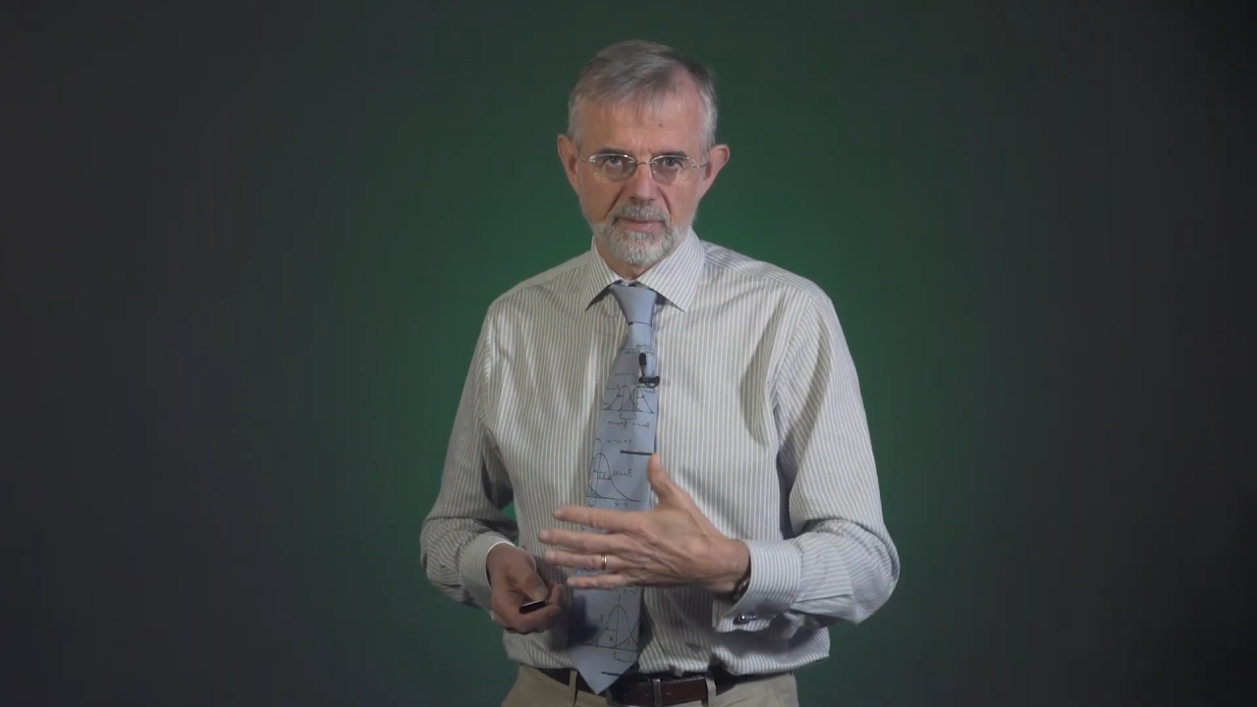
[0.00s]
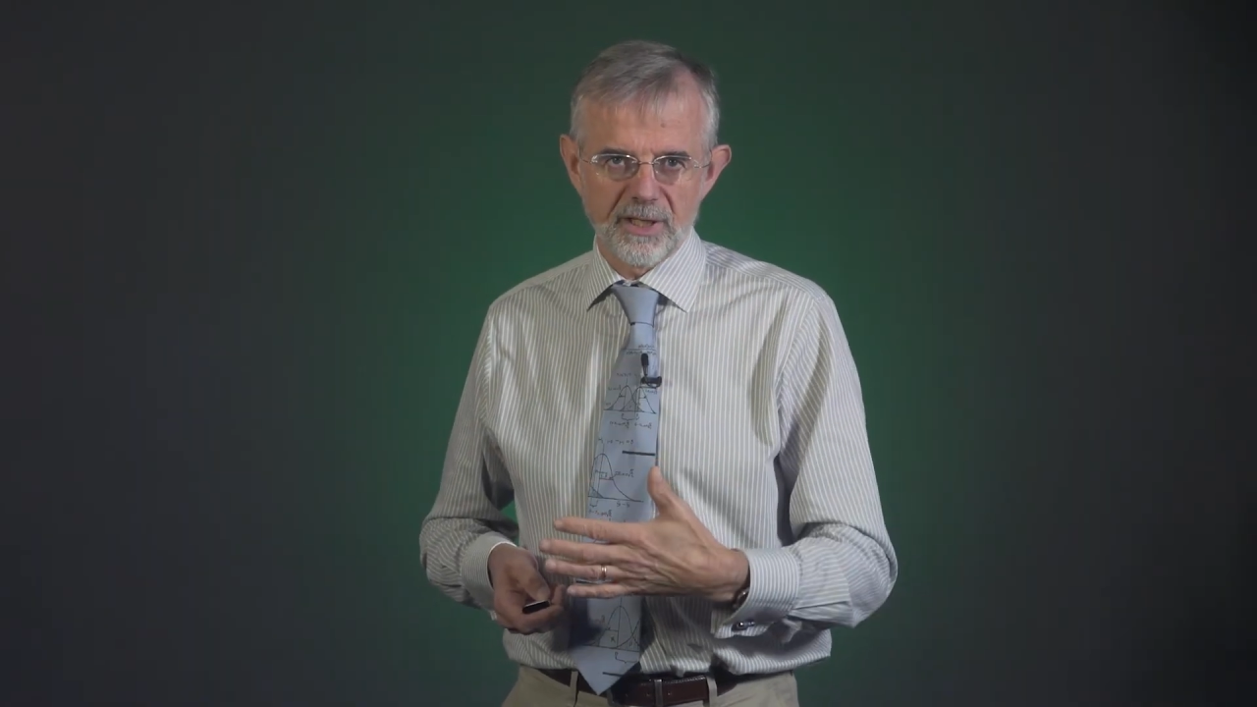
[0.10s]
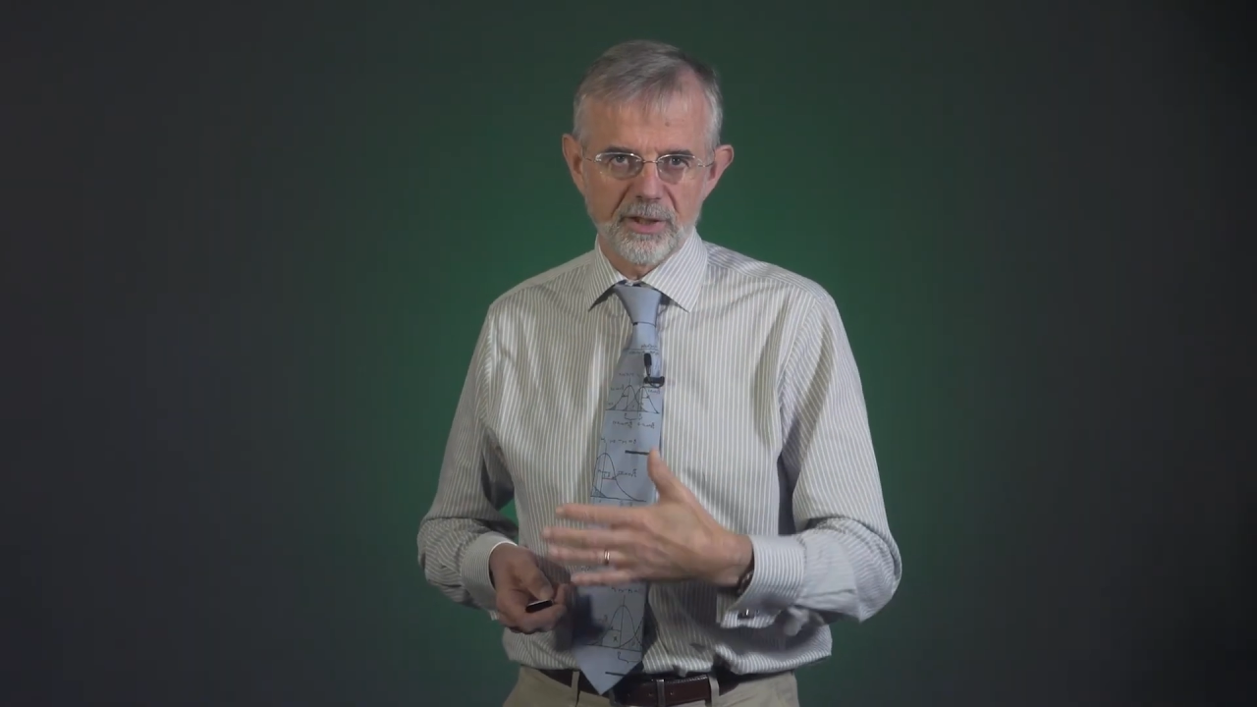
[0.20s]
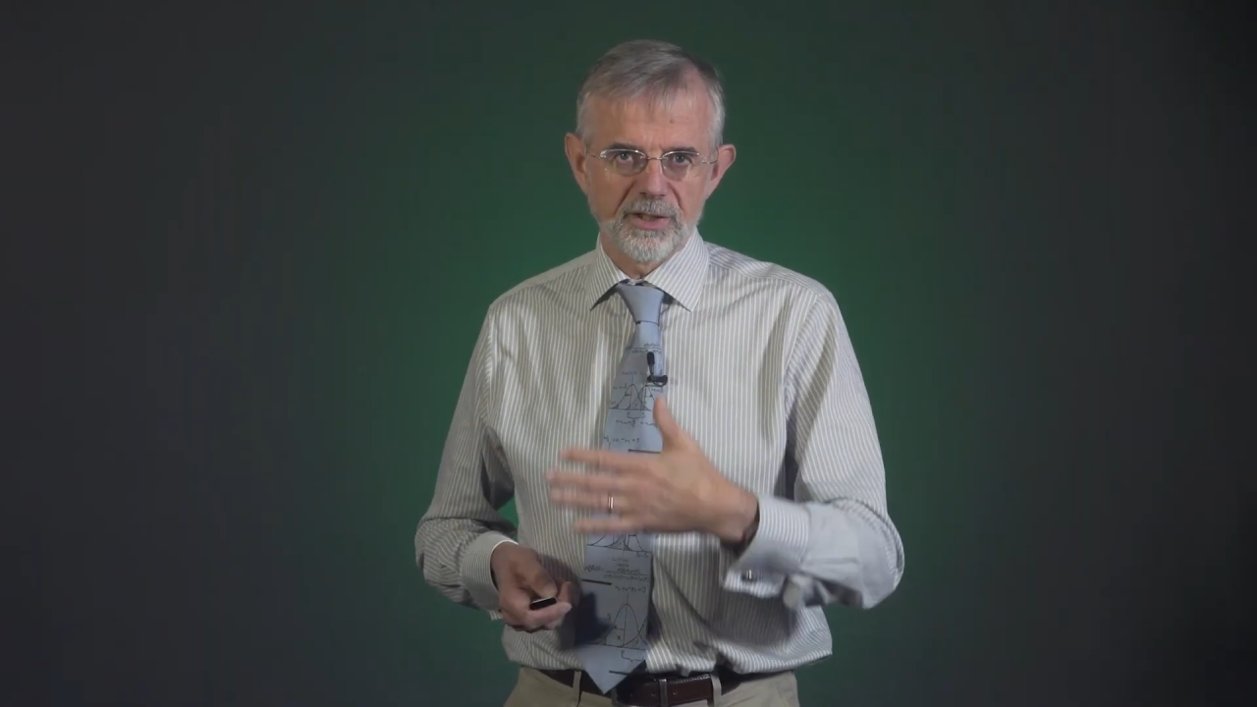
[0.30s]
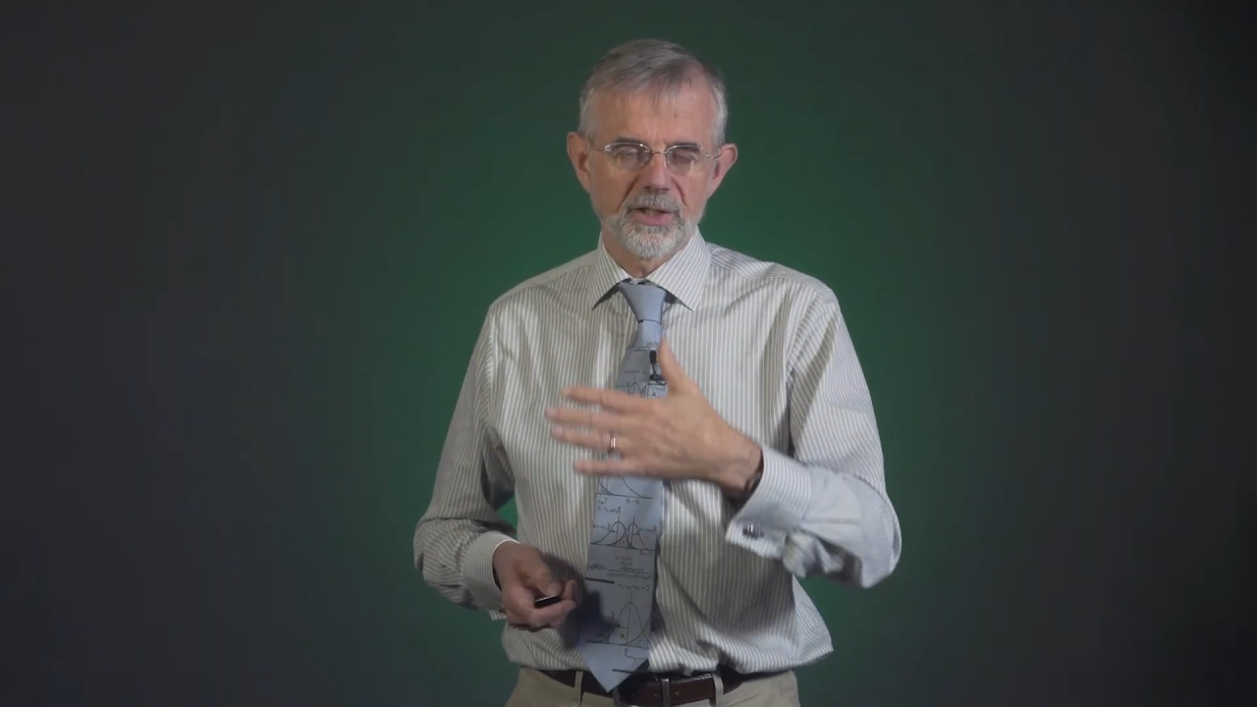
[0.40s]

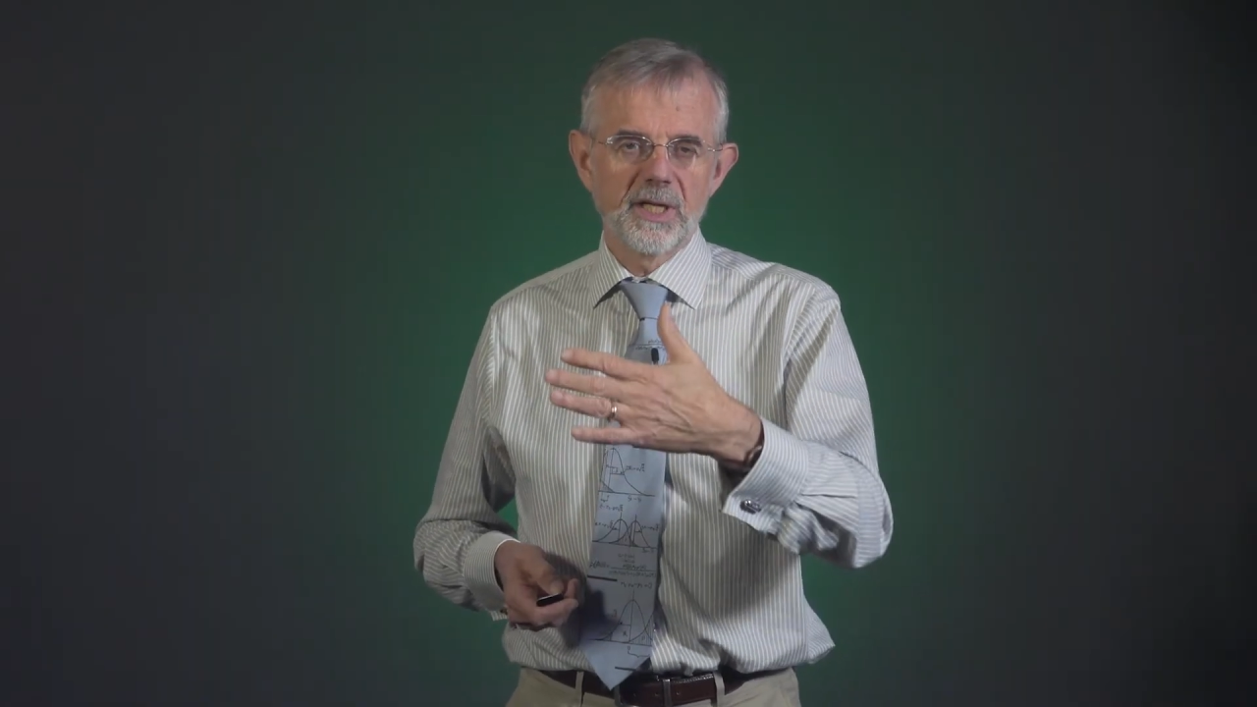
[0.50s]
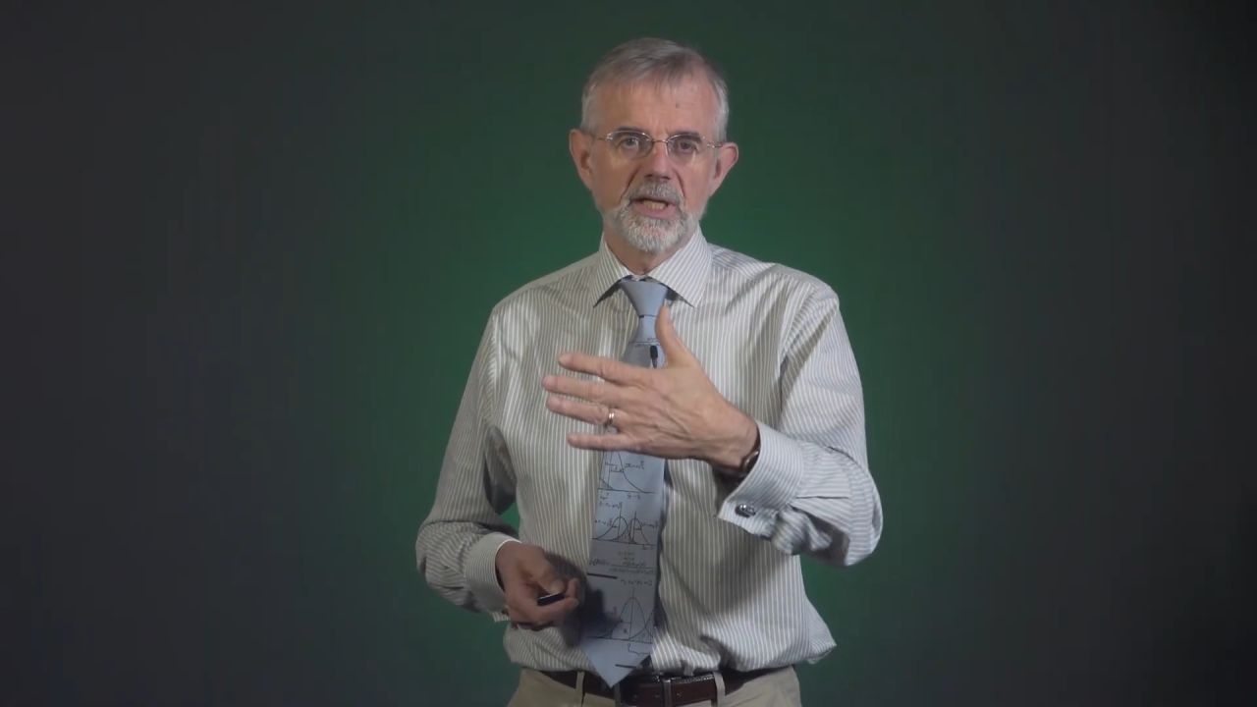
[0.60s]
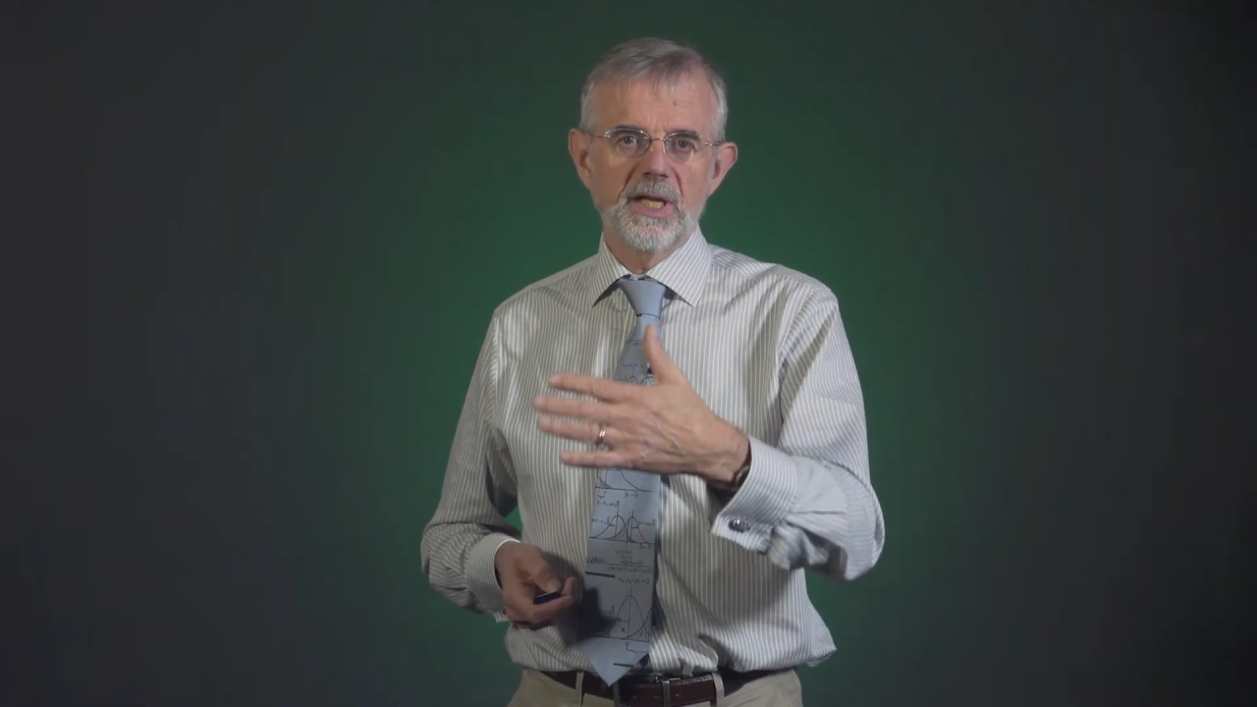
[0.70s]
patients